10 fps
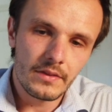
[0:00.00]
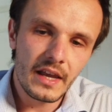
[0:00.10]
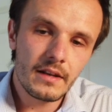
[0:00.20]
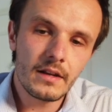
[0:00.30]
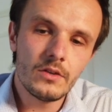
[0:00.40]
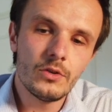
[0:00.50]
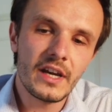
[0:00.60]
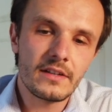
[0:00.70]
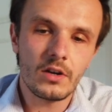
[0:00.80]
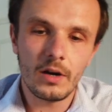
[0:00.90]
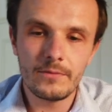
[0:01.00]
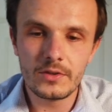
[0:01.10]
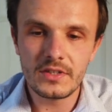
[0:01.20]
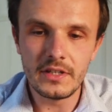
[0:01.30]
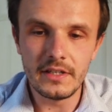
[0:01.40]
Then you get
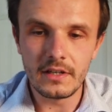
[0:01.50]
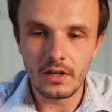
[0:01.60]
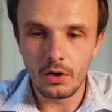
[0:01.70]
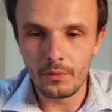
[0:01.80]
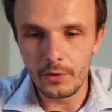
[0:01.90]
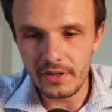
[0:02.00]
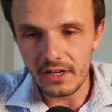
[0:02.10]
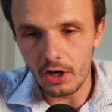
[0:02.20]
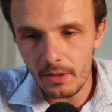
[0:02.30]
obviously over-the-air